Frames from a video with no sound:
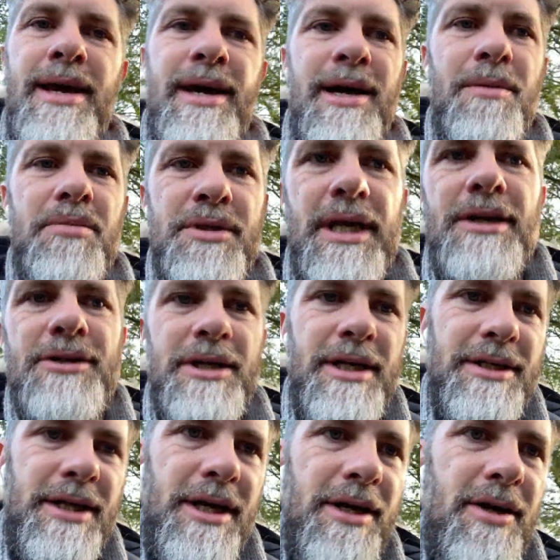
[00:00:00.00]
and potentially
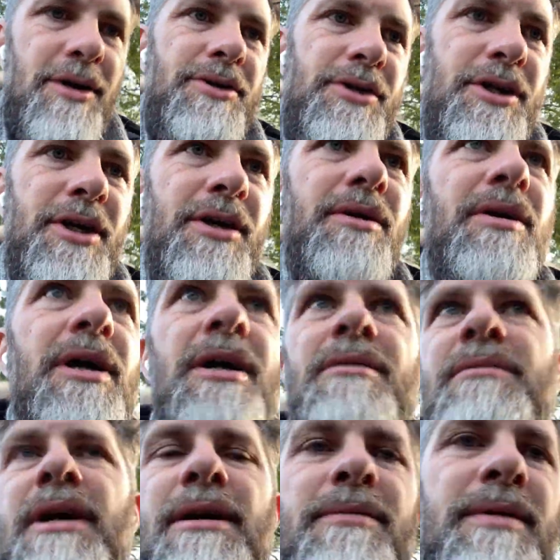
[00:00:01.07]
it's going to cost you,
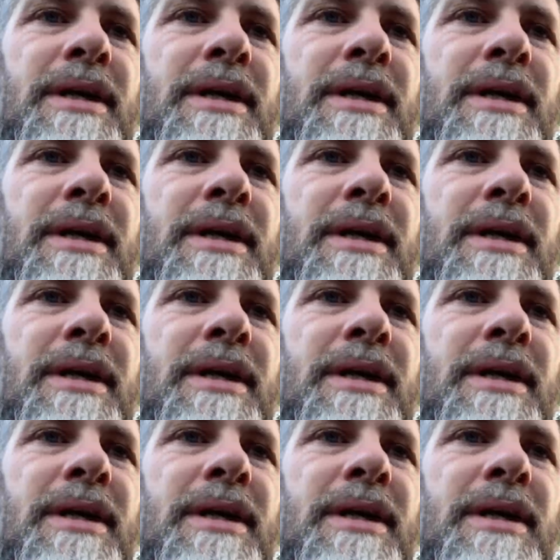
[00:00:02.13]
yeah,